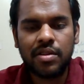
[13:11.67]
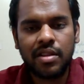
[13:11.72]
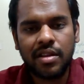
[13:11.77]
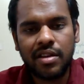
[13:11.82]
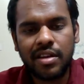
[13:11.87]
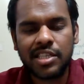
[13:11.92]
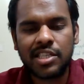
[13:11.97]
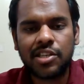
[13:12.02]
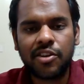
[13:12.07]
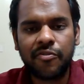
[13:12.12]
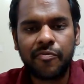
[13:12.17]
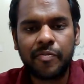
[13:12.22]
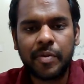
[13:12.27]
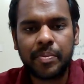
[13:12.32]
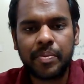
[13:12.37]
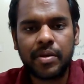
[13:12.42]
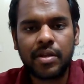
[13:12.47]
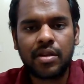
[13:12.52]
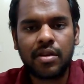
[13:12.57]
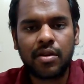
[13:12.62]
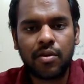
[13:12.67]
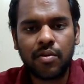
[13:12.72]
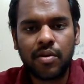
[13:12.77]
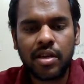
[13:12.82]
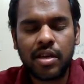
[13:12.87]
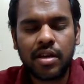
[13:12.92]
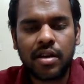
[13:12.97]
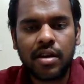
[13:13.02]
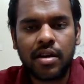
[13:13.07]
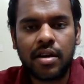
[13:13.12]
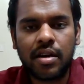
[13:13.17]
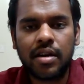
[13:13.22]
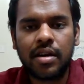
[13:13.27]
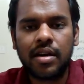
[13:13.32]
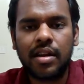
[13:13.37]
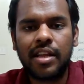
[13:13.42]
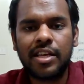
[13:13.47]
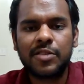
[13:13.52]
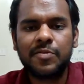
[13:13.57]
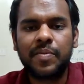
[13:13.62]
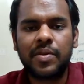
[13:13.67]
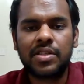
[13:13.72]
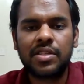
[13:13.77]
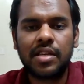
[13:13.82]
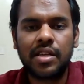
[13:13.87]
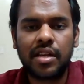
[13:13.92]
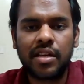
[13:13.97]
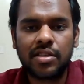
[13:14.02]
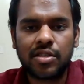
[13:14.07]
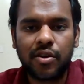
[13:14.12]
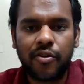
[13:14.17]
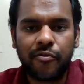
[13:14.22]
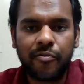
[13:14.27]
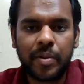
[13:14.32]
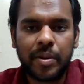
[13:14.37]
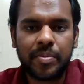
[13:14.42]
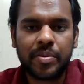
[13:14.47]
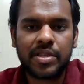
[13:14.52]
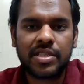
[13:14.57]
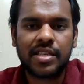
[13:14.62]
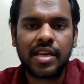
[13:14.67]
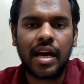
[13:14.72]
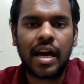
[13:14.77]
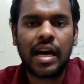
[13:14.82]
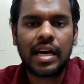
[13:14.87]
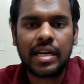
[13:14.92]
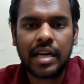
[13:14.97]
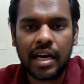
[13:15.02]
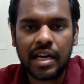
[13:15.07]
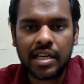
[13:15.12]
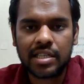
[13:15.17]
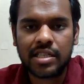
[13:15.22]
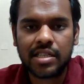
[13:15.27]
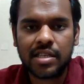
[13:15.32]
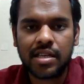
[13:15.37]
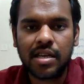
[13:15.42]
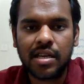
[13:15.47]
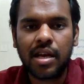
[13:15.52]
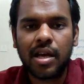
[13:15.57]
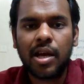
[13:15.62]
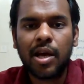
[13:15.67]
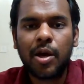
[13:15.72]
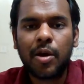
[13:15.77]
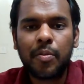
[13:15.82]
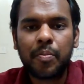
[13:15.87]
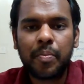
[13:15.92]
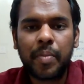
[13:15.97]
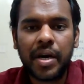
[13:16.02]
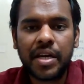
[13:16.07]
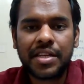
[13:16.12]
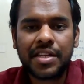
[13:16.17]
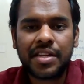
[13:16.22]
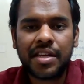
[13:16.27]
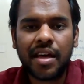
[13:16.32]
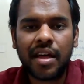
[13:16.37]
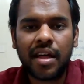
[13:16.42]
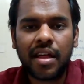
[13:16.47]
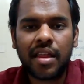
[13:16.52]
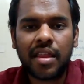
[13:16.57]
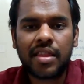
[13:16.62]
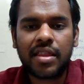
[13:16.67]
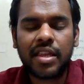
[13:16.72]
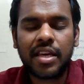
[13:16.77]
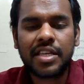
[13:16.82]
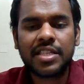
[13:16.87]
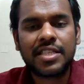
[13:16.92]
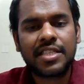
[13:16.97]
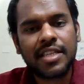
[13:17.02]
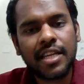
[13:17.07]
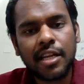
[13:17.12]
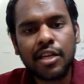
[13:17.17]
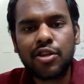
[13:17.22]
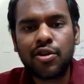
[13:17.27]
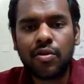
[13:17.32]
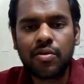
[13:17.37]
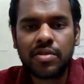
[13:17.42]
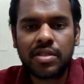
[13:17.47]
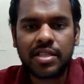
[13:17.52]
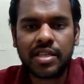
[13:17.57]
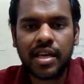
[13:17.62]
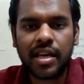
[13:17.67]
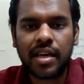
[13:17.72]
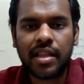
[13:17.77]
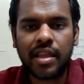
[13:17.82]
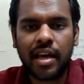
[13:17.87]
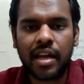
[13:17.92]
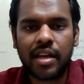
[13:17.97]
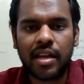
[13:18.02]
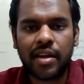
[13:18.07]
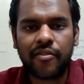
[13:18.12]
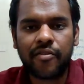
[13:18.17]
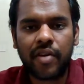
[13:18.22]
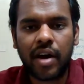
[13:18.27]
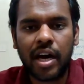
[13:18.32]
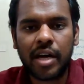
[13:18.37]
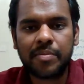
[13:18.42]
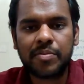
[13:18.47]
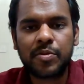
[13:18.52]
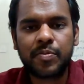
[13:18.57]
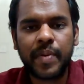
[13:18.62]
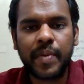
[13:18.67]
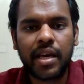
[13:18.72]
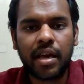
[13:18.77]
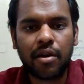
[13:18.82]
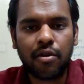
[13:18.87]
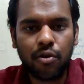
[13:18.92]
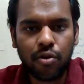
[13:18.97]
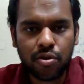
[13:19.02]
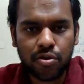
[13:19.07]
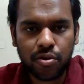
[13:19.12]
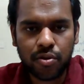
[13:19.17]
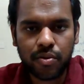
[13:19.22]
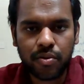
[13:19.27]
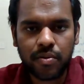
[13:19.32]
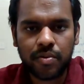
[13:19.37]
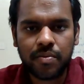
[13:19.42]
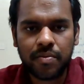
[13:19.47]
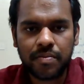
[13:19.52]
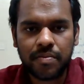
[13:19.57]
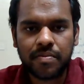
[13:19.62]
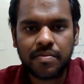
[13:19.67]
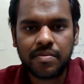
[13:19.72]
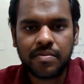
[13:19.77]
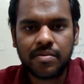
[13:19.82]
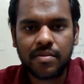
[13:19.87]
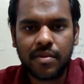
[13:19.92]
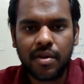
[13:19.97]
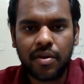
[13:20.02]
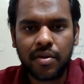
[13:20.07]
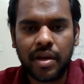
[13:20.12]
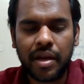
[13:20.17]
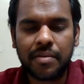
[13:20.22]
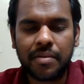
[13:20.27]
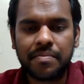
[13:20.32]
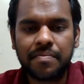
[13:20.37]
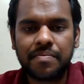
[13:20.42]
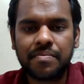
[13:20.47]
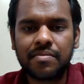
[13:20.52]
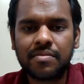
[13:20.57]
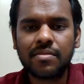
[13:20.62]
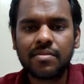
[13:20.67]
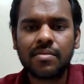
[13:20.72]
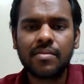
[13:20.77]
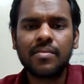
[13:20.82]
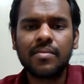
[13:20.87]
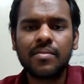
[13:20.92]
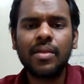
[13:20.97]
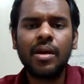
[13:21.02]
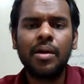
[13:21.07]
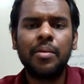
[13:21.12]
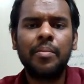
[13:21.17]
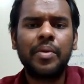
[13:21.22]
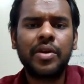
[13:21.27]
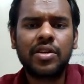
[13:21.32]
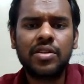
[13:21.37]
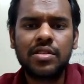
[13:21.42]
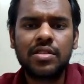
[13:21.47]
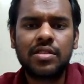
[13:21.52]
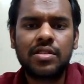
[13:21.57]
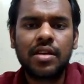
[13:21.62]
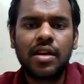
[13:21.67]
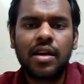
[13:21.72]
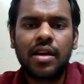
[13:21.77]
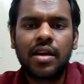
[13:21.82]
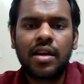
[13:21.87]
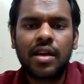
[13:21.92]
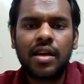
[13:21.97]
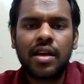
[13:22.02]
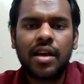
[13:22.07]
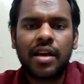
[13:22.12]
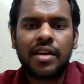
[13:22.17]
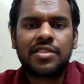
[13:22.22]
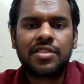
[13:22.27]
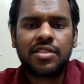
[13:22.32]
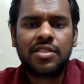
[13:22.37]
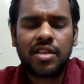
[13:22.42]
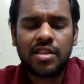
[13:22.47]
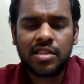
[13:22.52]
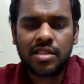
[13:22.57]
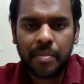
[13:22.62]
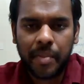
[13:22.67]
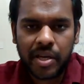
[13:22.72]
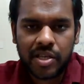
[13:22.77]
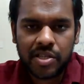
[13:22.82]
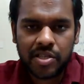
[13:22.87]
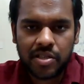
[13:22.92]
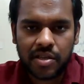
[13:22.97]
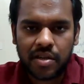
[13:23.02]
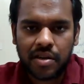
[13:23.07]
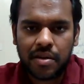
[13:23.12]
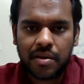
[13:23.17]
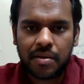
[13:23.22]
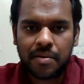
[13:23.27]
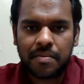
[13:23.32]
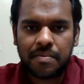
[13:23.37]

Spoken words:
The rest of people, only less percentage of people say Akash. But they still don't say that I'm speaking Urdu. Okay, because it's just a mixture.